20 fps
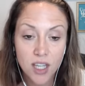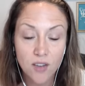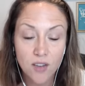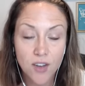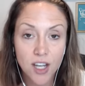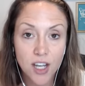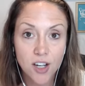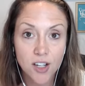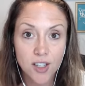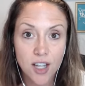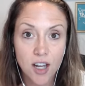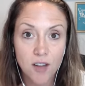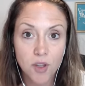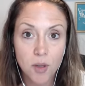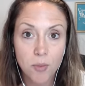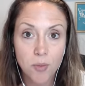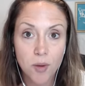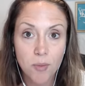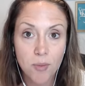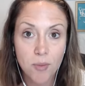giving
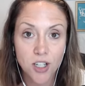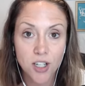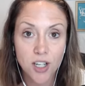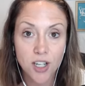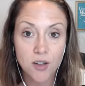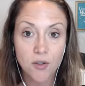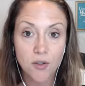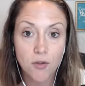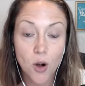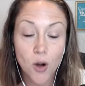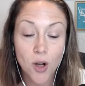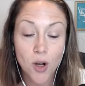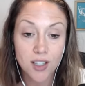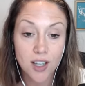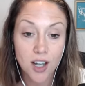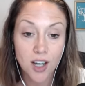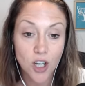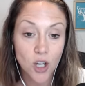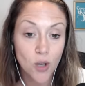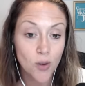yourself the permission to
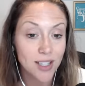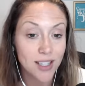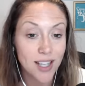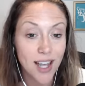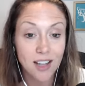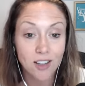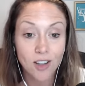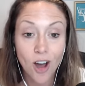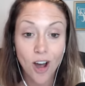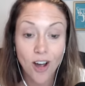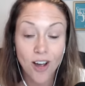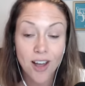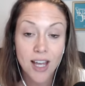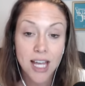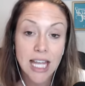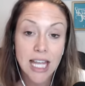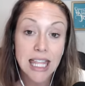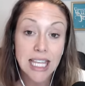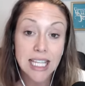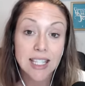focus on you and saying look
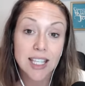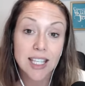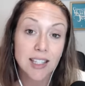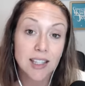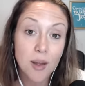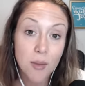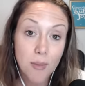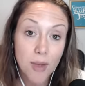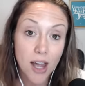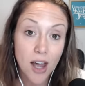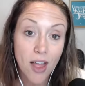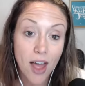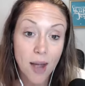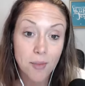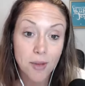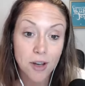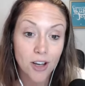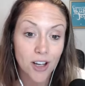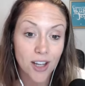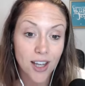this is the meal
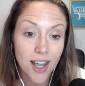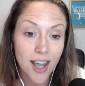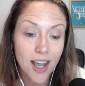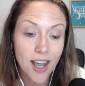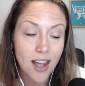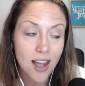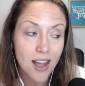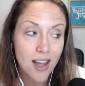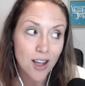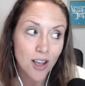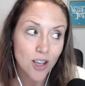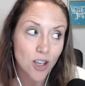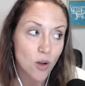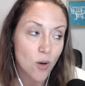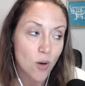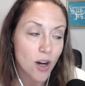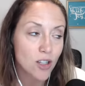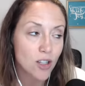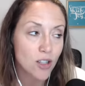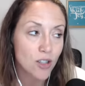I'm cooking.
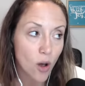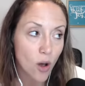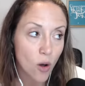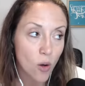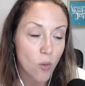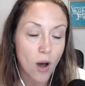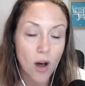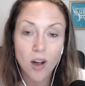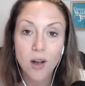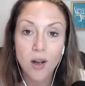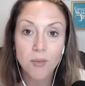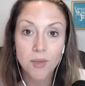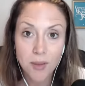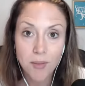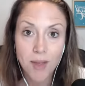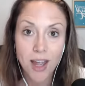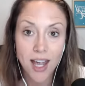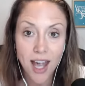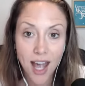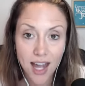You are so welcome
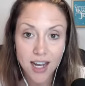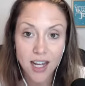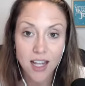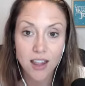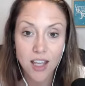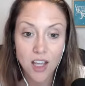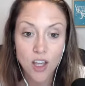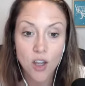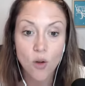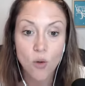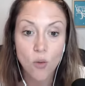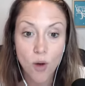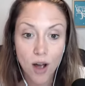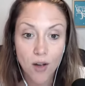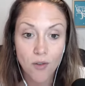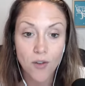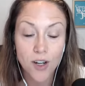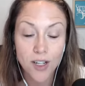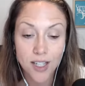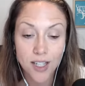to make anything you
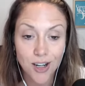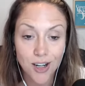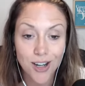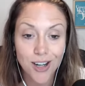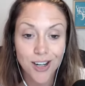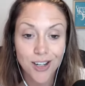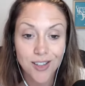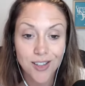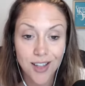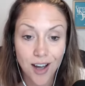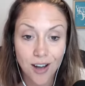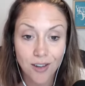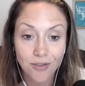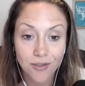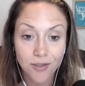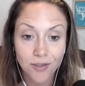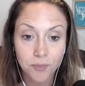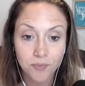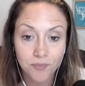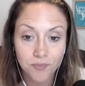want for dinner
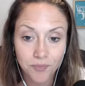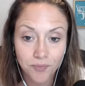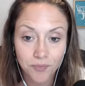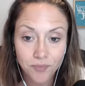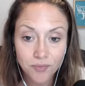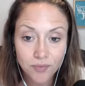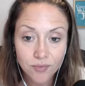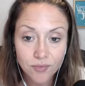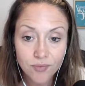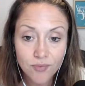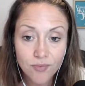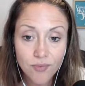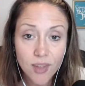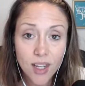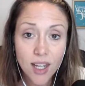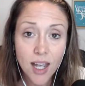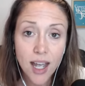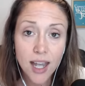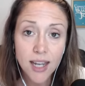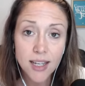yourself.
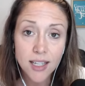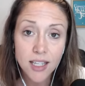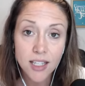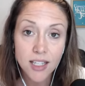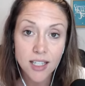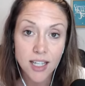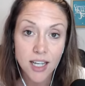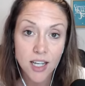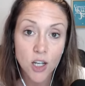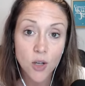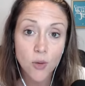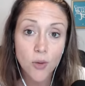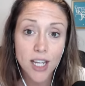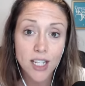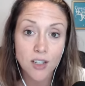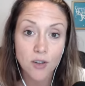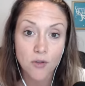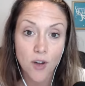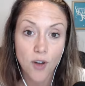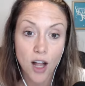And
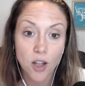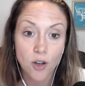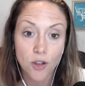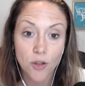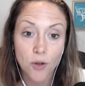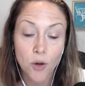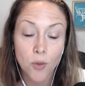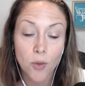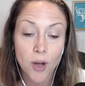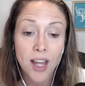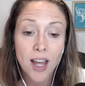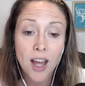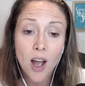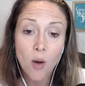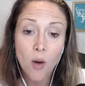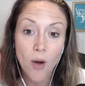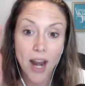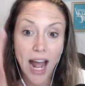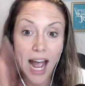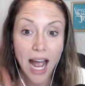continuing to follow through. What,
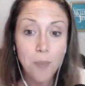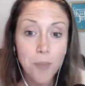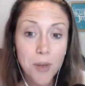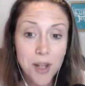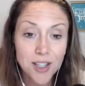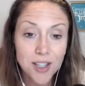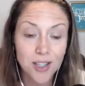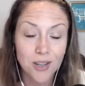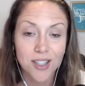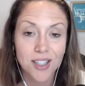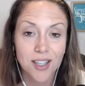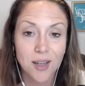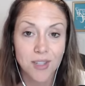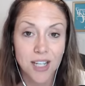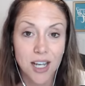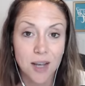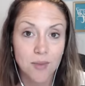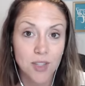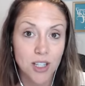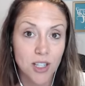what happens though
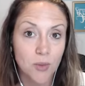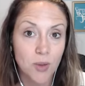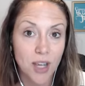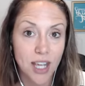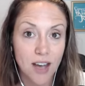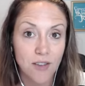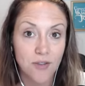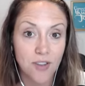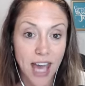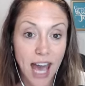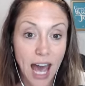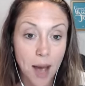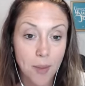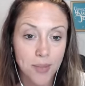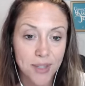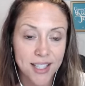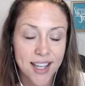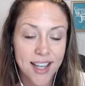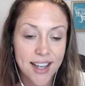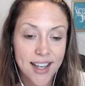sometimes is we have
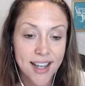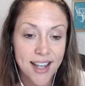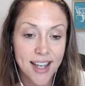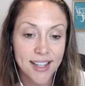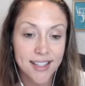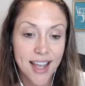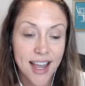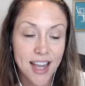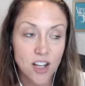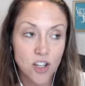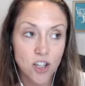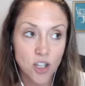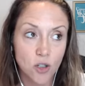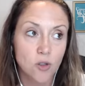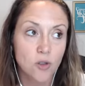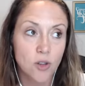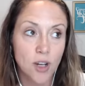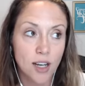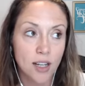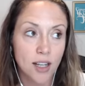gaps. It's like
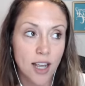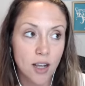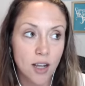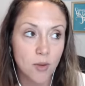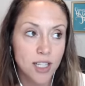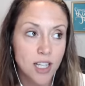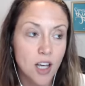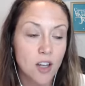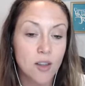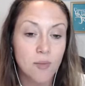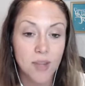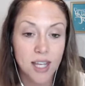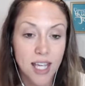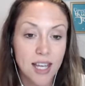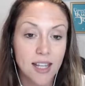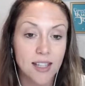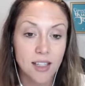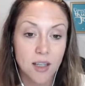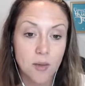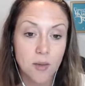children, like we tell them they
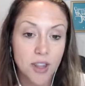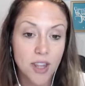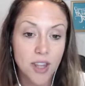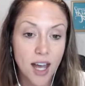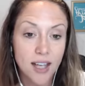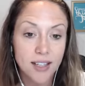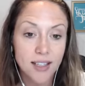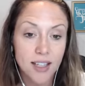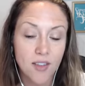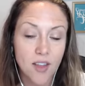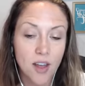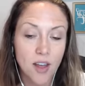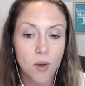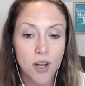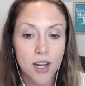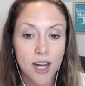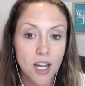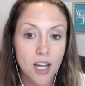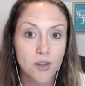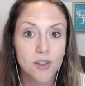can't sleep with us. And then
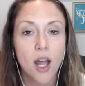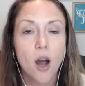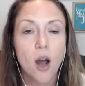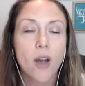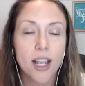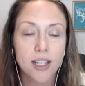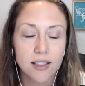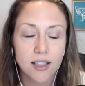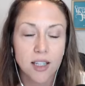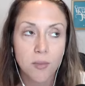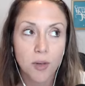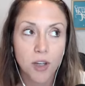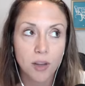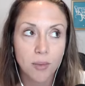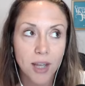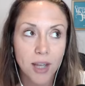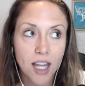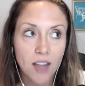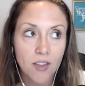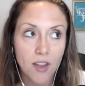one night you say, okay, sleep
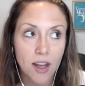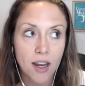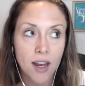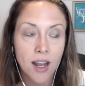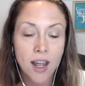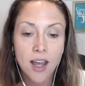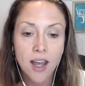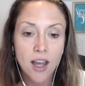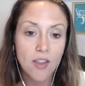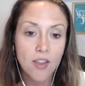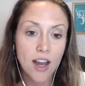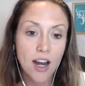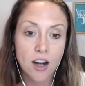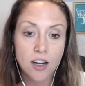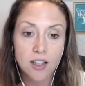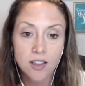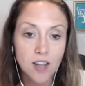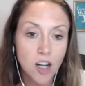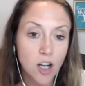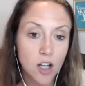with me. And then
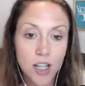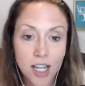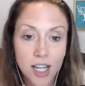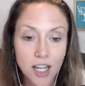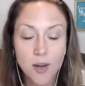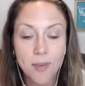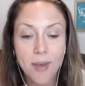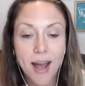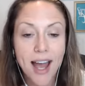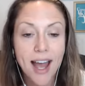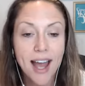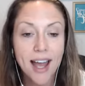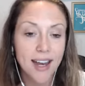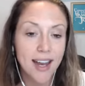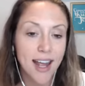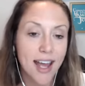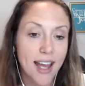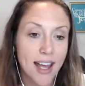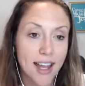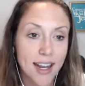they're snuggling in your
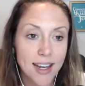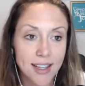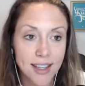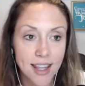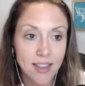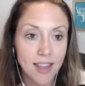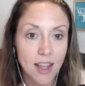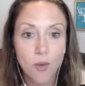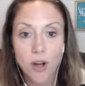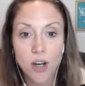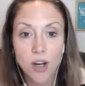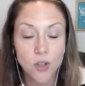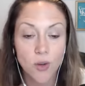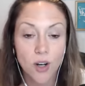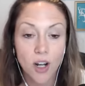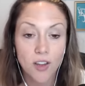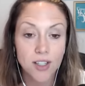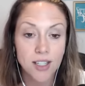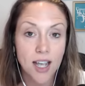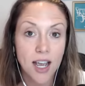bed and then they want to do
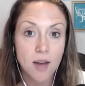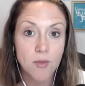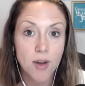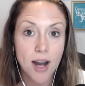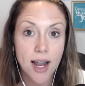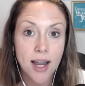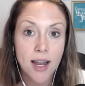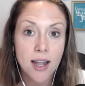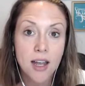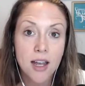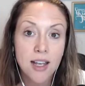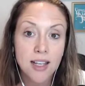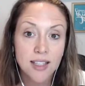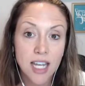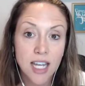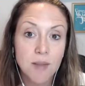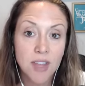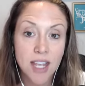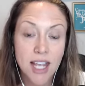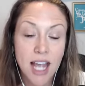it all the time, right?
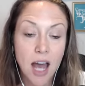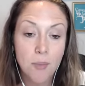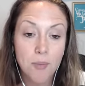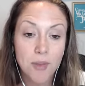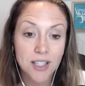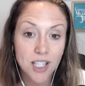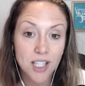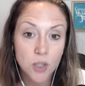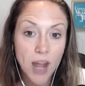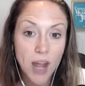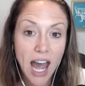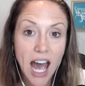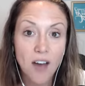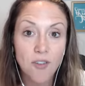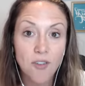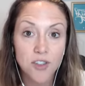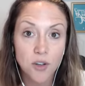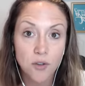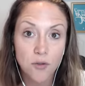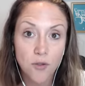Same thing happens is we
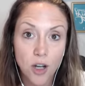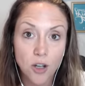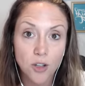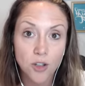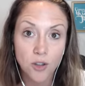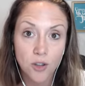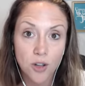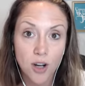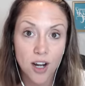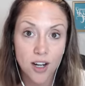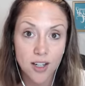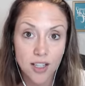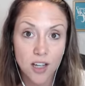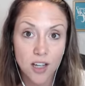have to follow through on